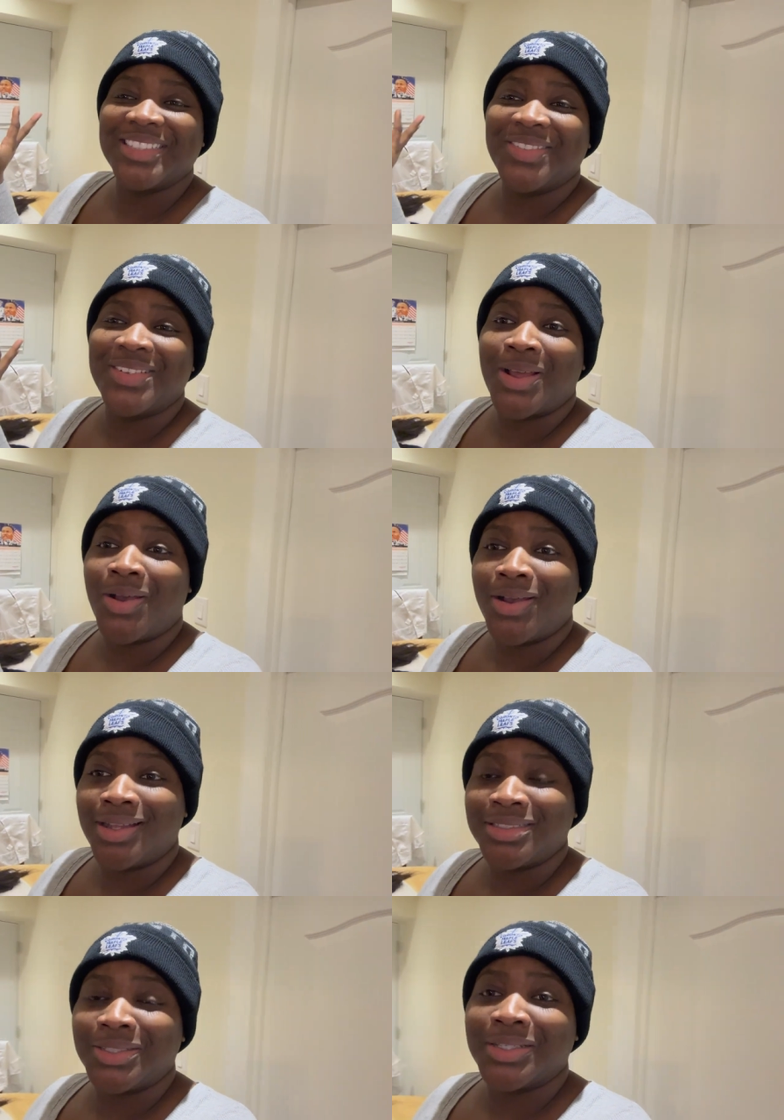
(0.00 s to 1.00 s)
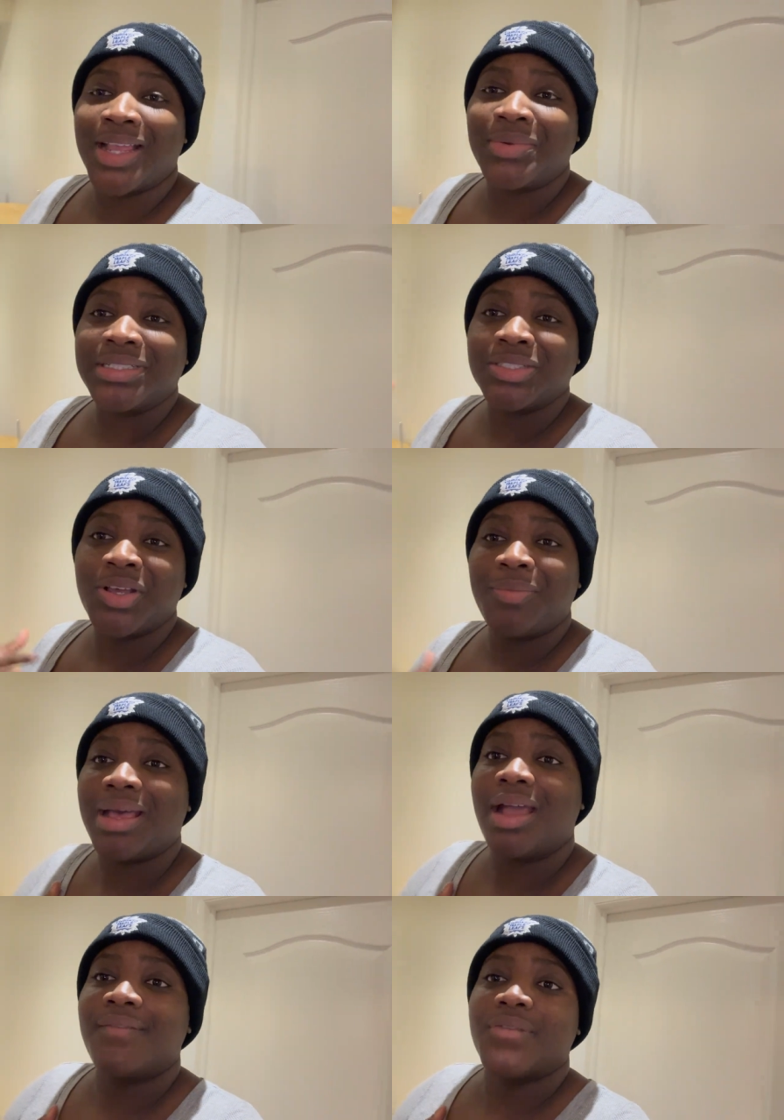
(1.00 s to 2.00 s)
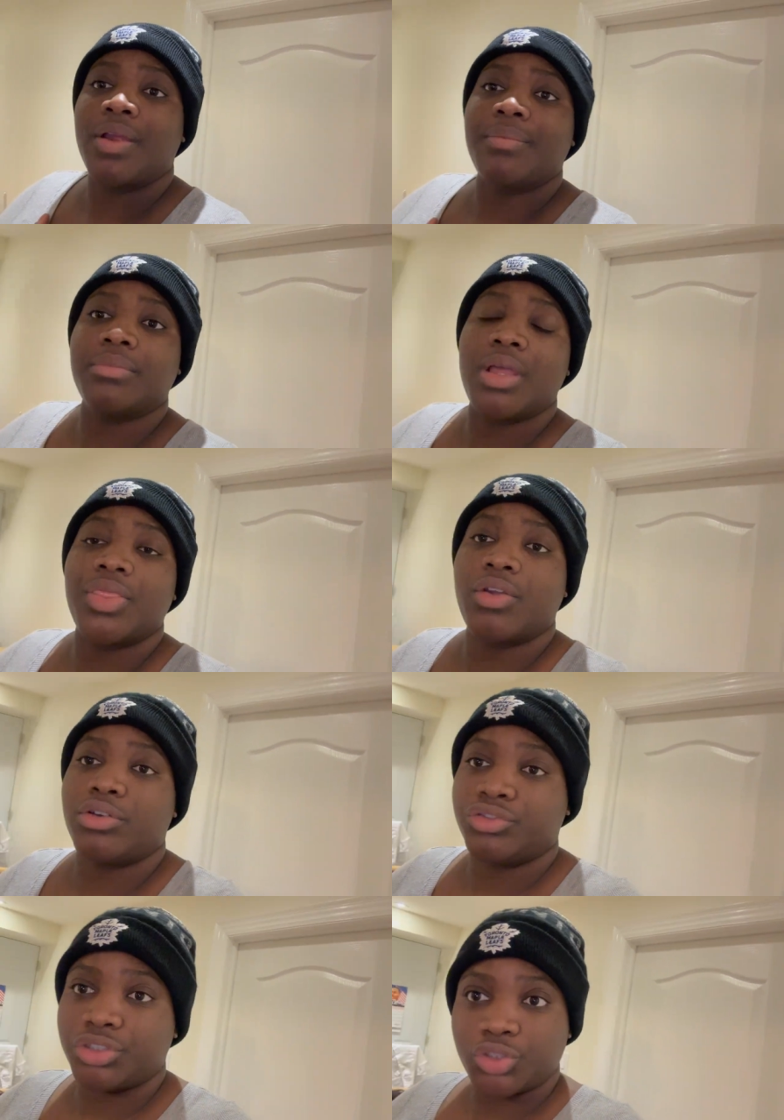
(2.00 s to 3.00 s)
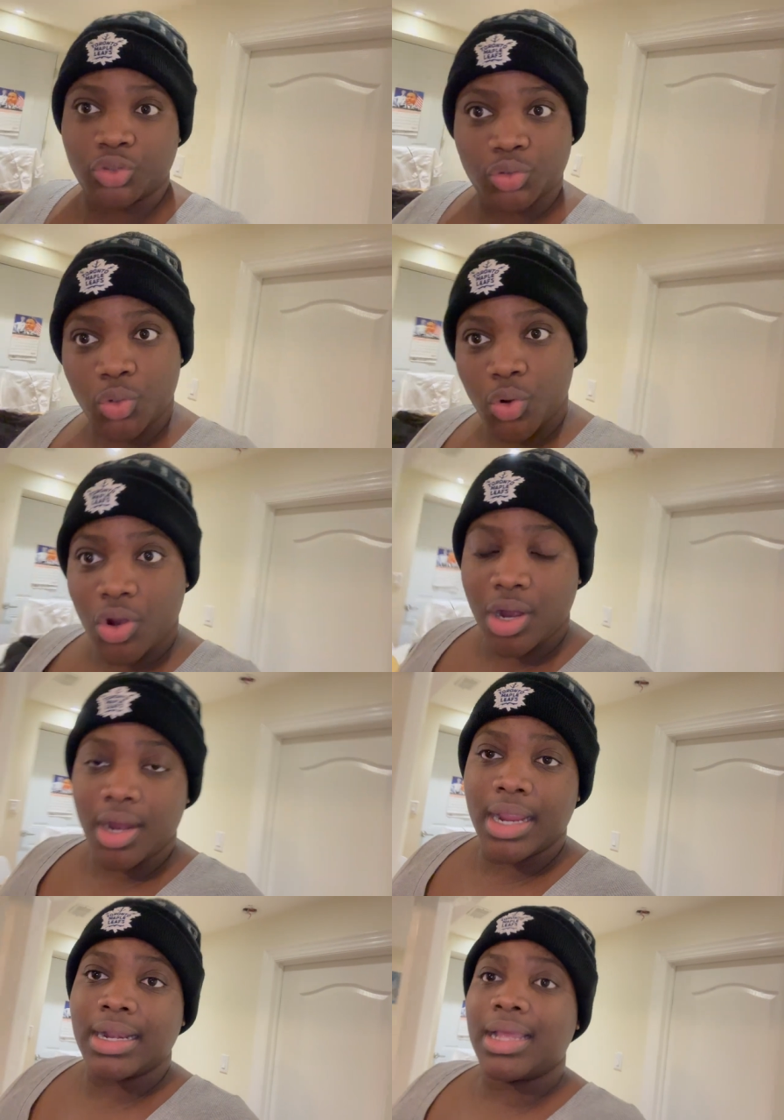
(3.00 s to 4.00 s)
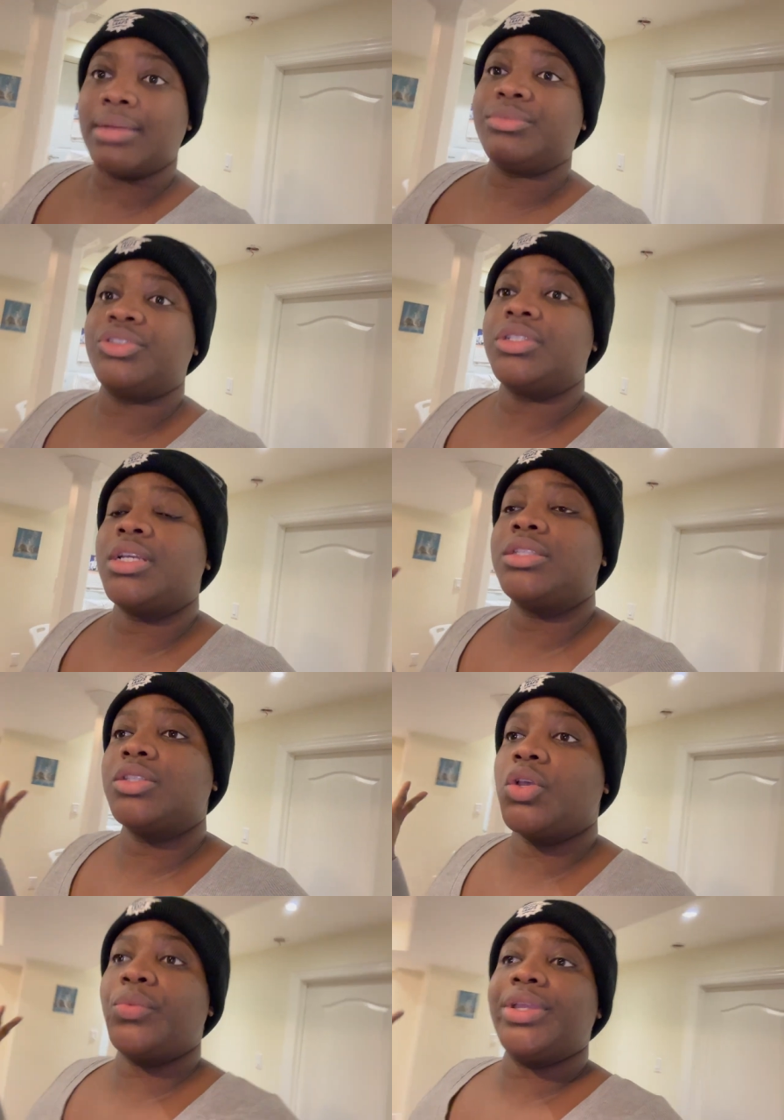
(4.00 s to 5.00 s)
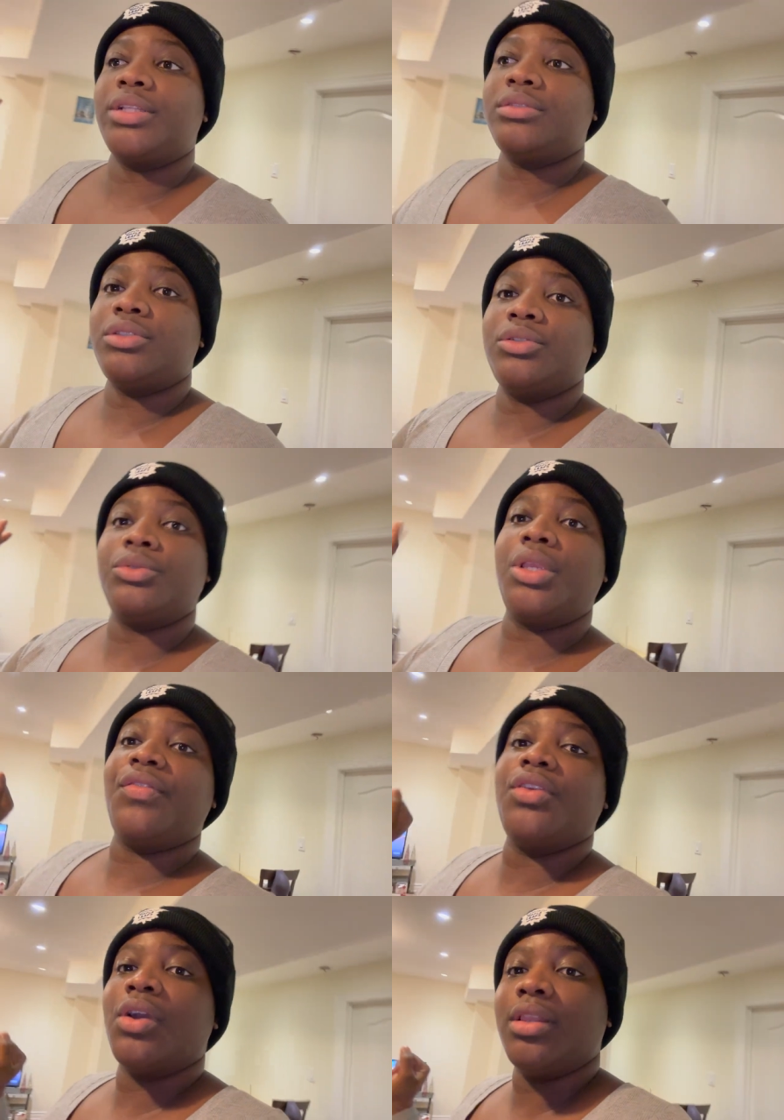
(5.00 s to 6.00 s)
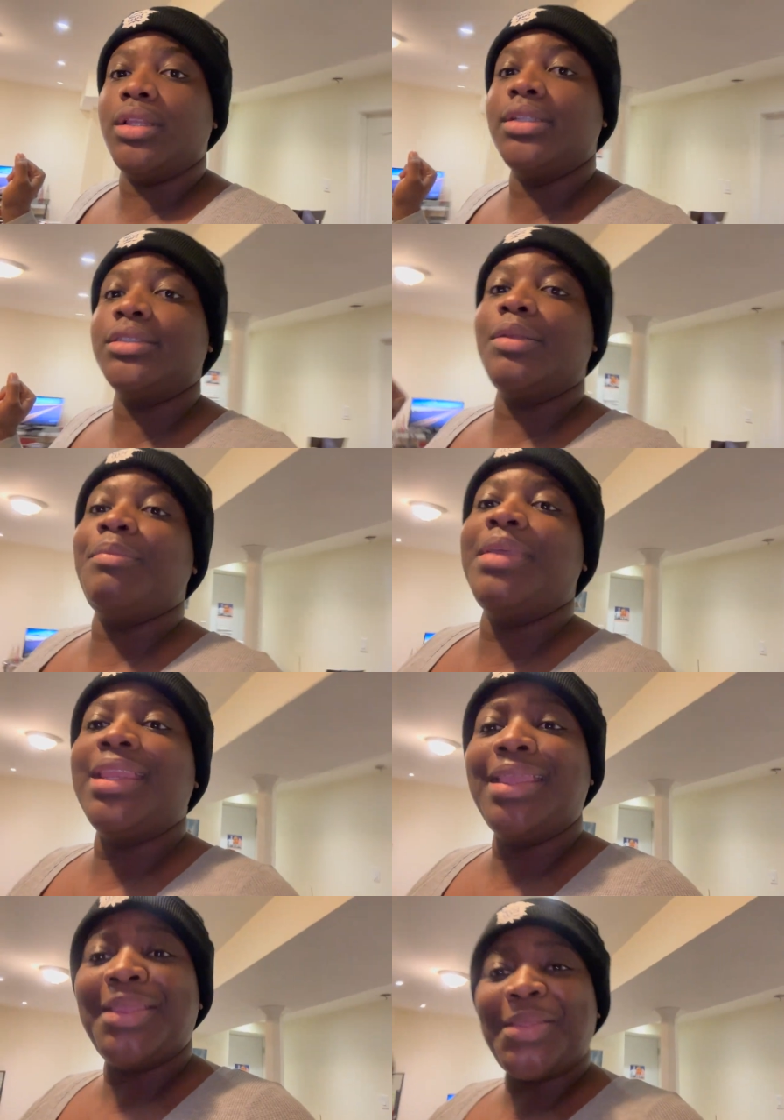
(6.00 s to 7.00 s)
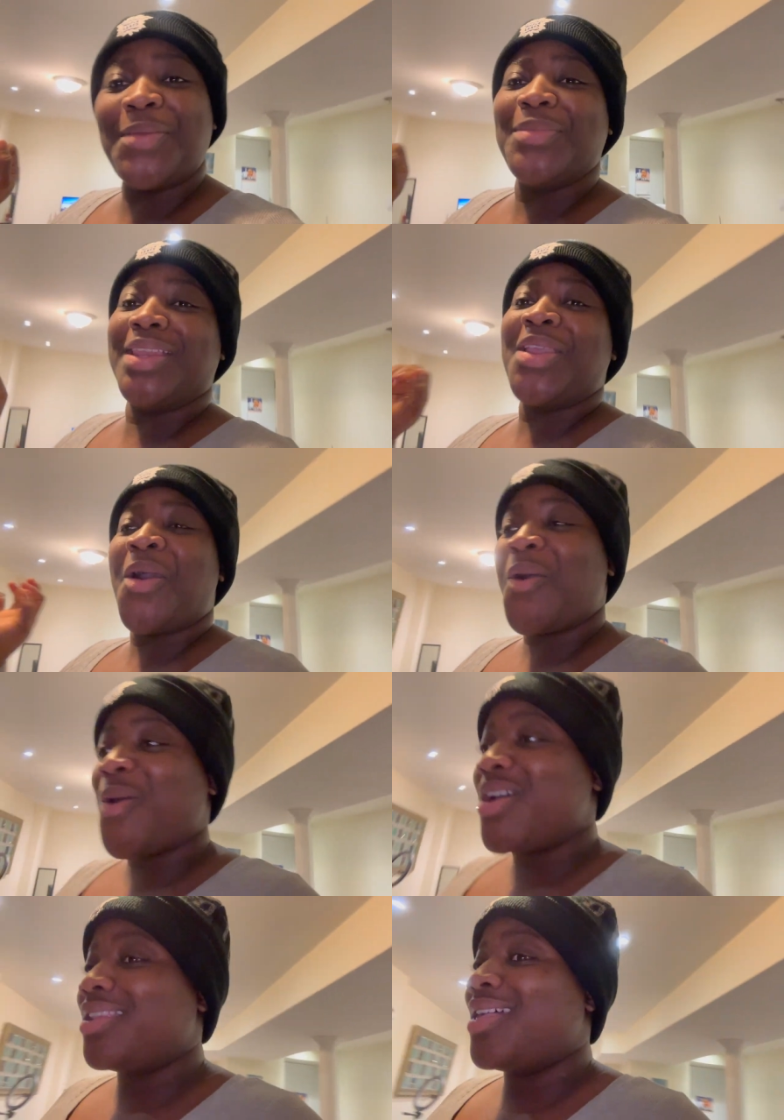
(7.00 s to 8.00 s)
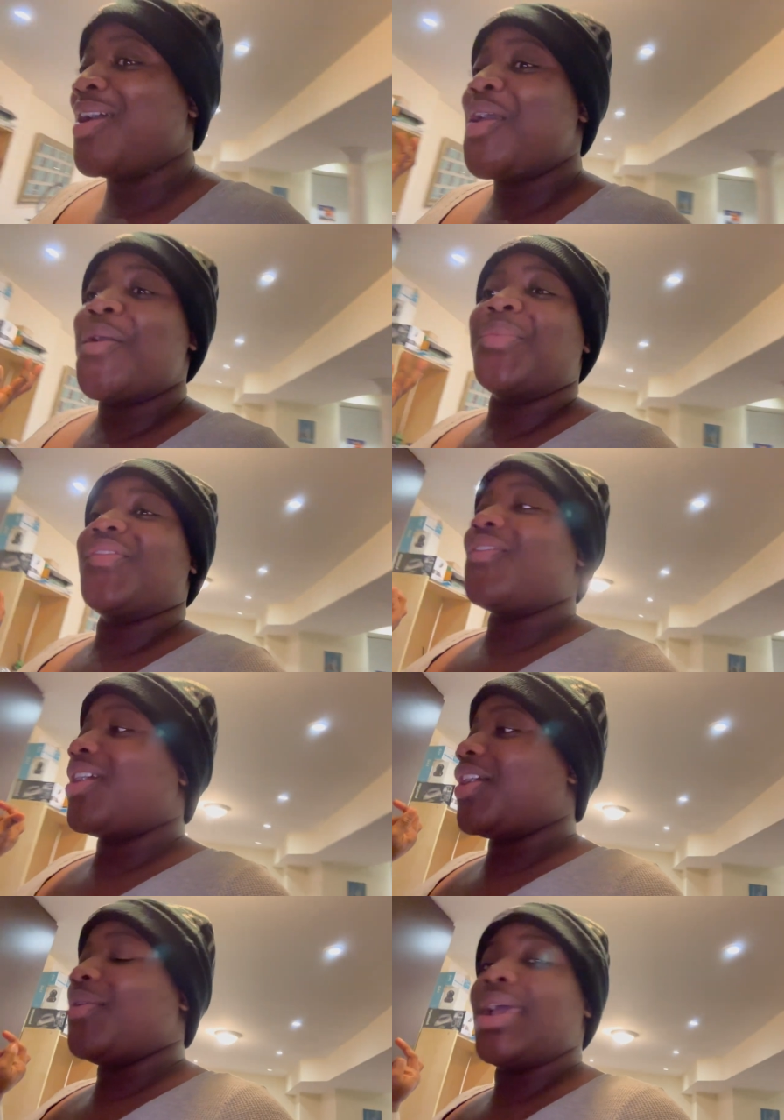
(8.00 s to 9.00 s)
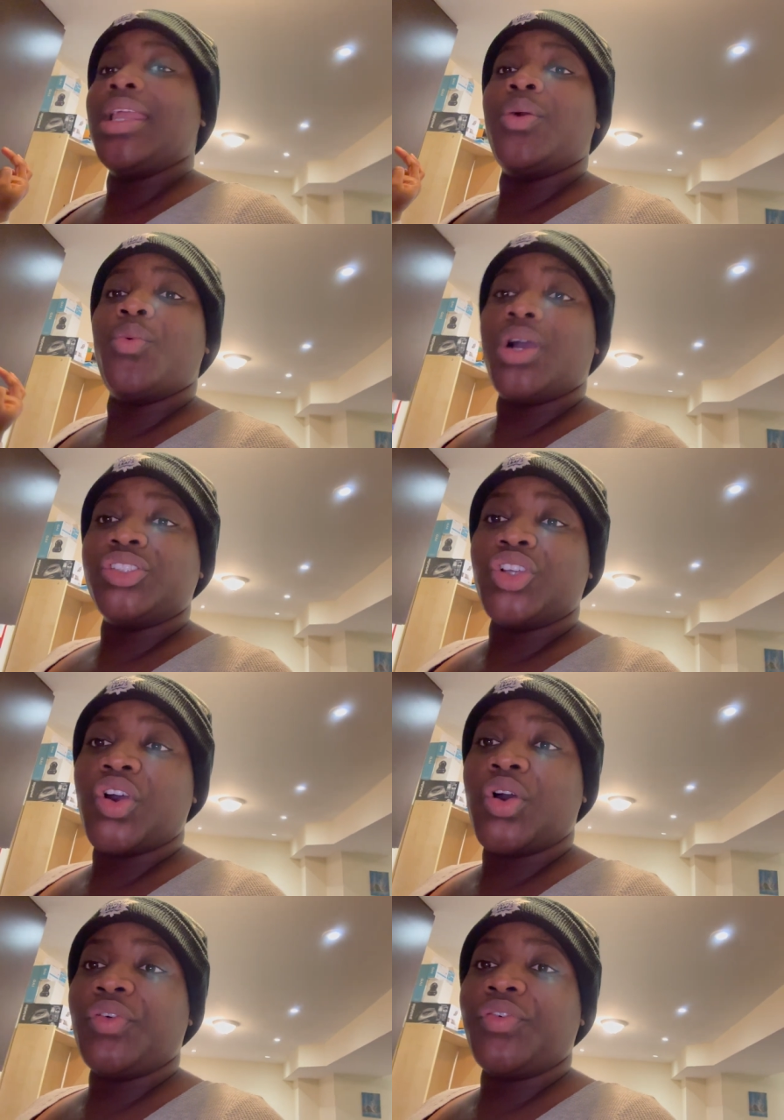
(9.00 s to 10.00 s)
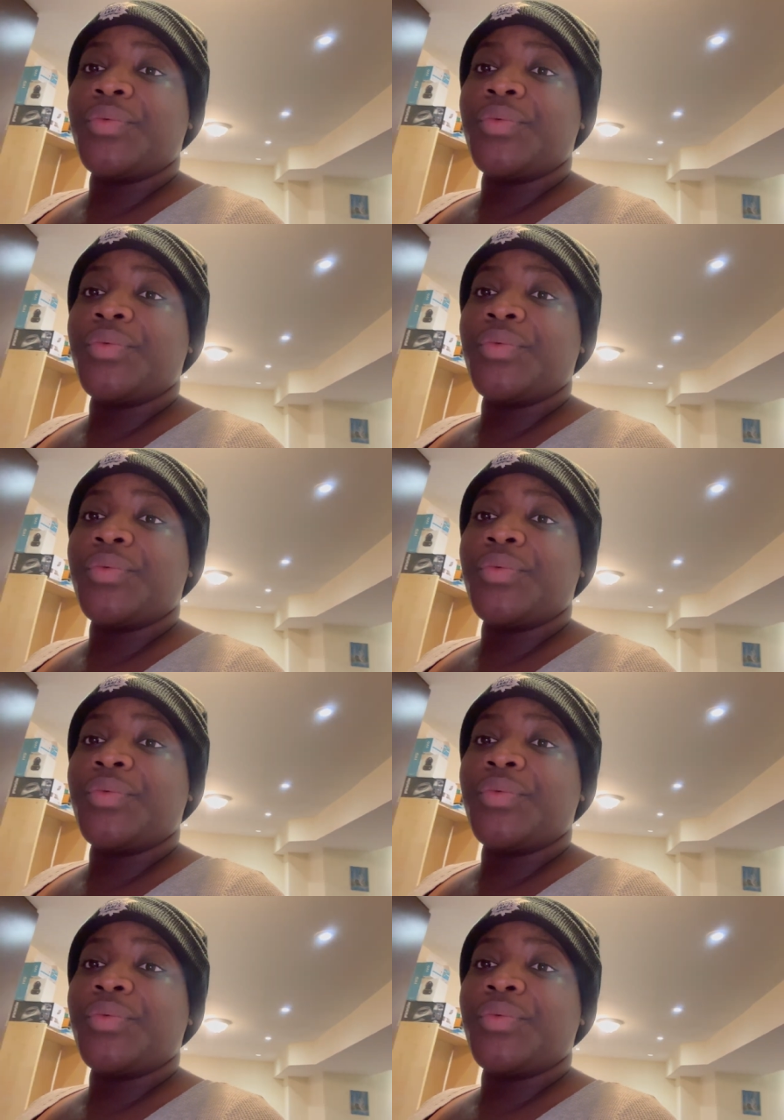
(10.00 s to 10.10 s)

going on? So yeah, we just got back from the grocery store and I'm just going to give you all a little mini, mini haul before I go ahead and wash off